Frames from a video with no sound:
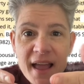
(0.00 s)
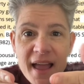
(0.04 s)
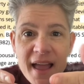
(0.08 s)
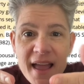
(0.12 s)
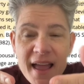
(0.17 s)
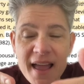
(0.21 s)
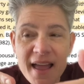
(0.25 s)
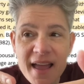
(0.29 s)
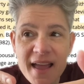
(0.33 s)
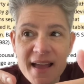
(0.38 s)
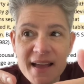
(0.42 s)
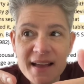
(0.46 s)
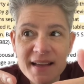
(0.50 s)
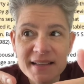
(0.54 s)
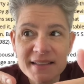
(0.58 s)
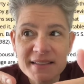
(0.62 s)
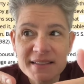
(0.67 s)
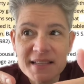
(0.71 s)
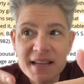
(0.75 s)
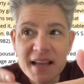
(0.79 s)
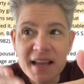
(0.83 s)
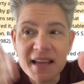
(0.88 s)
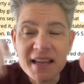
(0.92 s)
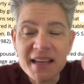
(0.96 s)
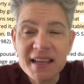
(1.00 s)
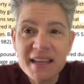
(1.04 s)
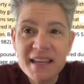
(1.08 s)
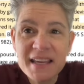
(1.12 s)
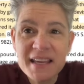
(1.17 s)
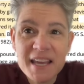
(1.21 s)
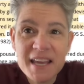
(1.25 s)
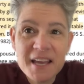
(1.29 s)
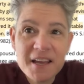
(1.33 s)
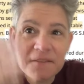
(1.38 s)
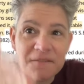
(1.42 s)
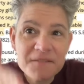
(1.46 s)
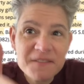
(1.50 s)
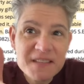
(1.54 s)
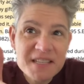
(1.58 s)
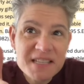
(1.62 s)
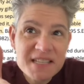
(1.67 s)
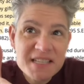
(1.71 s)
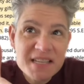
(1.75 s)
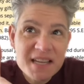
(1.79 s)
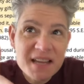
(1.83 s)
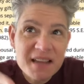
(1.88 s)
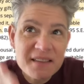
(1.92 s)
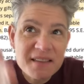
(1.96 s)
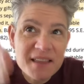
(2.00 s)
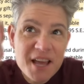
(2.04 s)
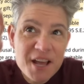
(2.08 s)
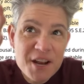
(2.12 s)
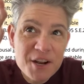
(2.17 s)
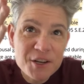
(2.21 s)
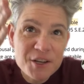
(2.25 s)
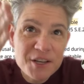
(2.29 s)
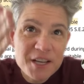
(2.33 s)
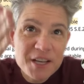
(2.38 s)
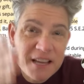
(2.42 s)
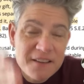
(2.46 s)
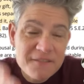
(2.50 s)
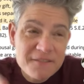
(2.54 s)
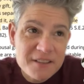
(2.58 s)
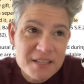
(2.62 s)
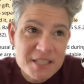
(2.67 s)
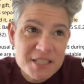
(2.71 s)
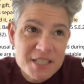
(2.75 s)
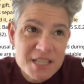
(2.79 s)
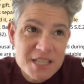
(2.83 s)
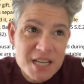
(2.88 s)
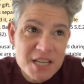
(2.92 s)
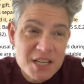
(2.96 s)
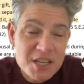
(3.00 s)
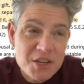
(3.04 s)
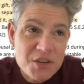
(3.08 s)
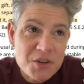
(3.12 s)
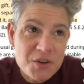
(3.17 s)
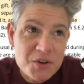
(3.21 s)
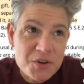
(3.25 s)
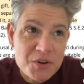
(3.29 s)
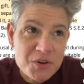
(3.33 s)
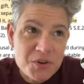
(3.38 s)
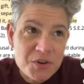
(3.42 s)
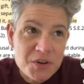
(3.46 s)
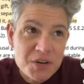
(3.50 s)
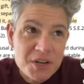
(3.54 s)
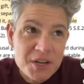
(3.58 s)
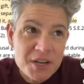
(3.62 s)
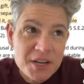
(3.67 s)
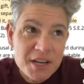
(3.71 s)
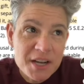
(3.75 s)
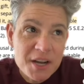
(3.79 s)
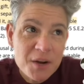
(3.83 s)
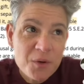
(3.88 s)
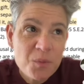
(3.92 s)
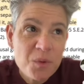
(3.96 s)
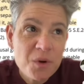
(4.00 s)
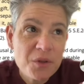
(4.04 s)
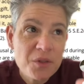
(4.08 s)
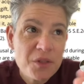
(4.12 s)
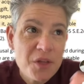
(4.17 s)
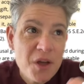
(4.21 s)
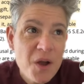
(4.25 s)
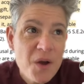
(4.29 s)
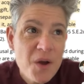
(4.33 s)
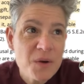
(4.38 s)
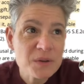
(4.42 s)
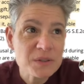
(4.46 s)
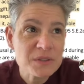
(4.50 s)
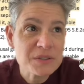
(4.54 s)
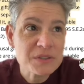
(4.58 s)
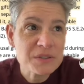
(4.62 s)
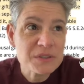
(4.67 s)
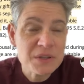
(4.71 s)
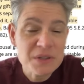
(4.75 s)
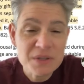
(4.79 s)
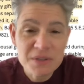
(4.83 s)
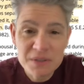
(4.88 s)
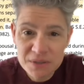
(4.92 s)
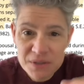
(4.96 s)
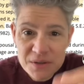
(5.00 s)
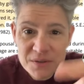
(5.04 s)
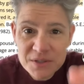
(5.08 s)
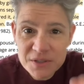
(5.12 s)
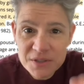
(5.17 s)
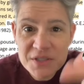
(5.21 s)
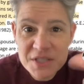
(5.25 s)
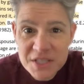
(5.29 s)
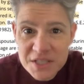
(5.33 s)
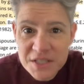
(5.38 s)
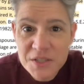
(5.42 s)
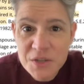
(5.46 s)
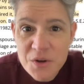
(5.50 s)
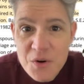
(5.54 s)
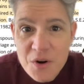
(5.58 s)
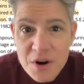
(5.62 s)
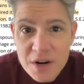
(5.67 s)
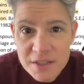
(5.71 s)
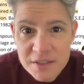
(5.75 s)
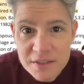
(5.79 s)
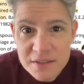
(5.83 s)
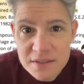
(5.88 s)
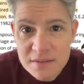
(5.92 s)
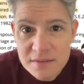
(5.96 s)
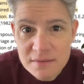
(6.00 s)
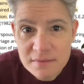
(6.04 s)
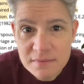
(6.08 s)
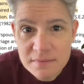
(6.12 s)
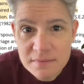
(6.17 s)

And gifts that are given to you, well, those are just yours.